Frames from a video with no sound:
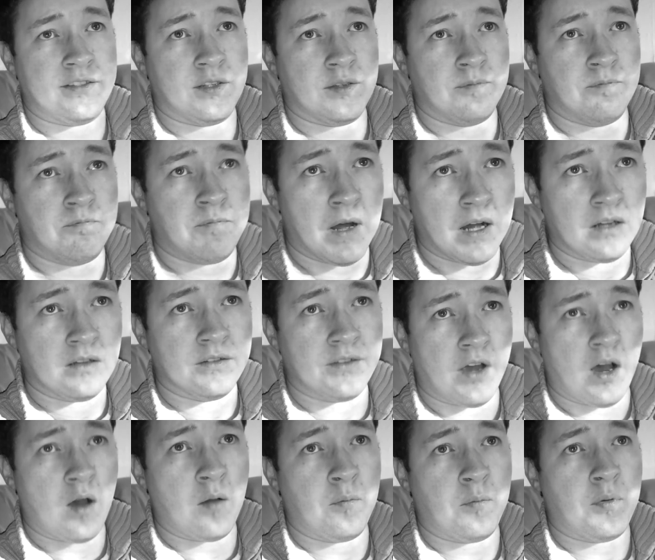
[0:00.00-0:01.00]
to build
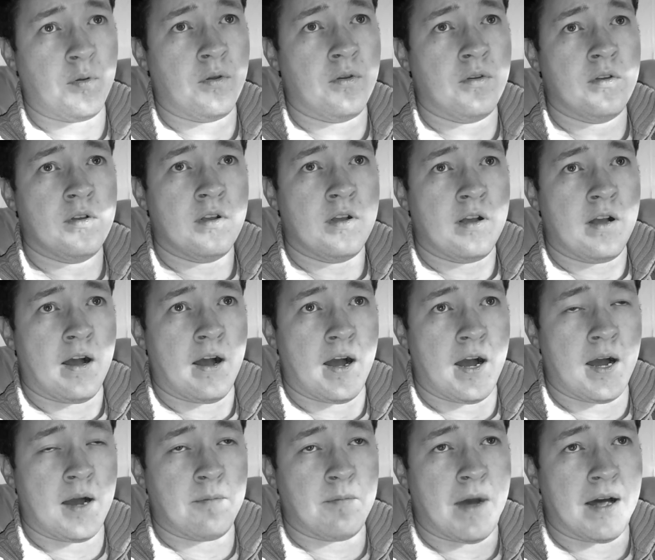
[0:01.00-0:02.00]
up
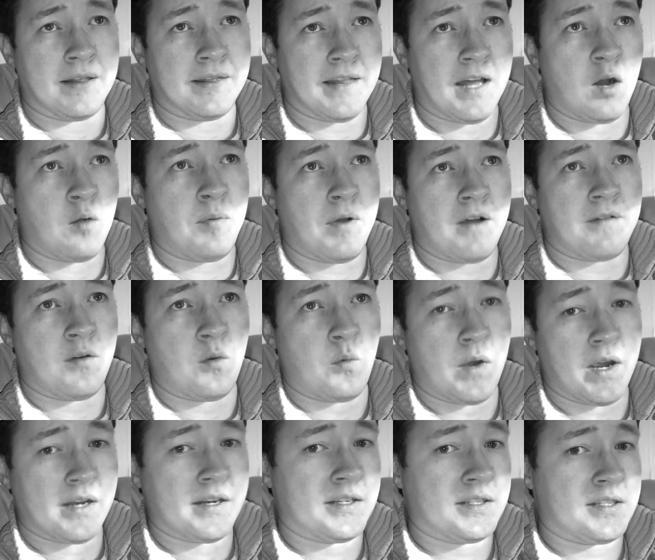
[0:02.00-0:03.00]
um, a little bit of
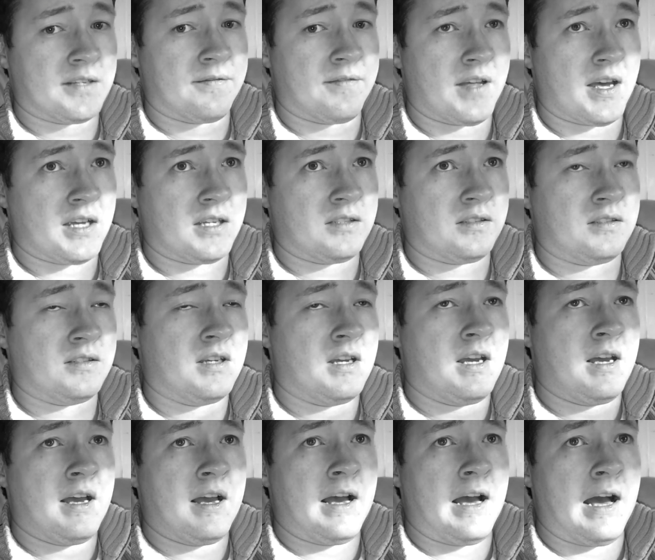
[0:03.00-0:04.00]
awareness of this.
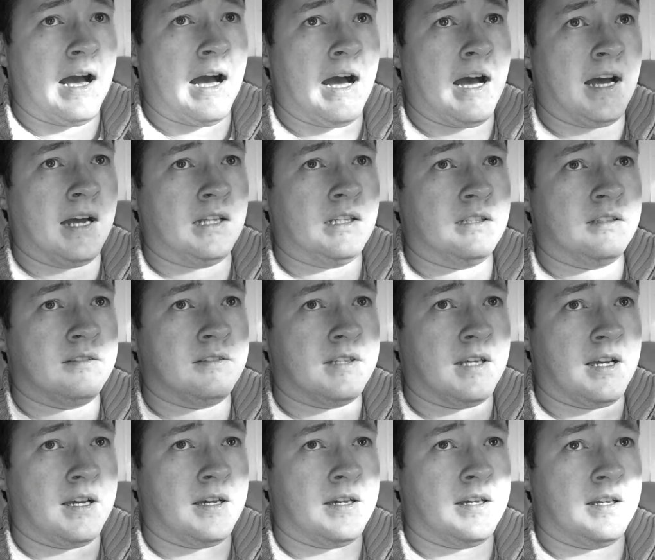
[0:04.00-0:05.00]
And
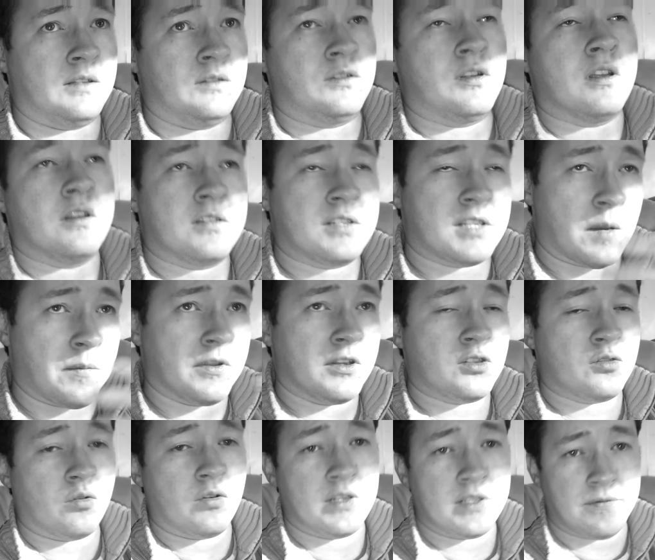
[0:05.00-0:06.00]
uh, some of the
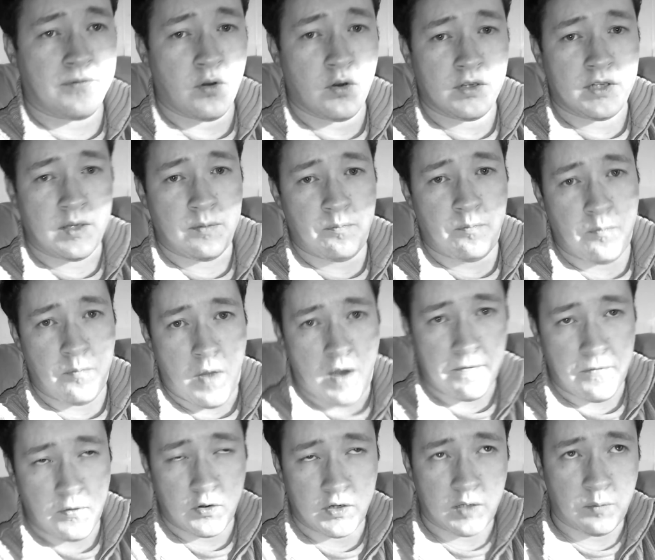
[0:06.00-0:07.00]
stories I've already
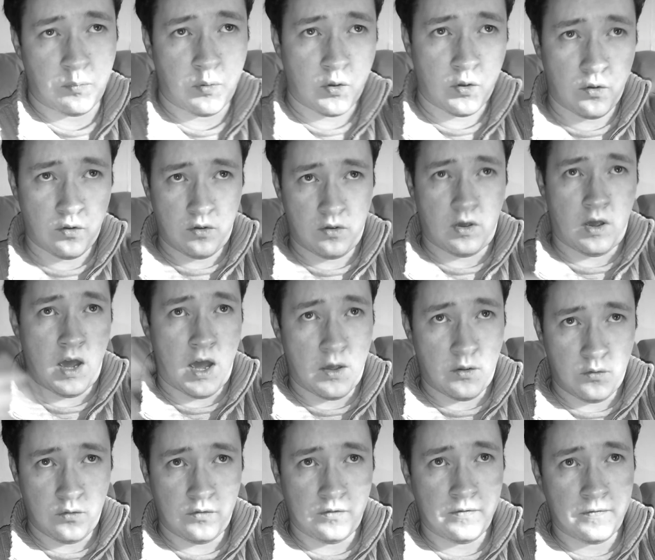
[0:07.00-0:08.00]
I've already put
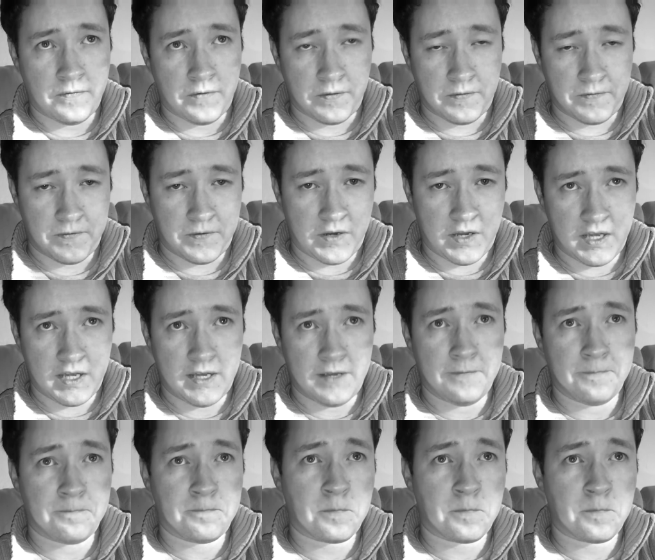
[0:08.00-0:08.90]
out for free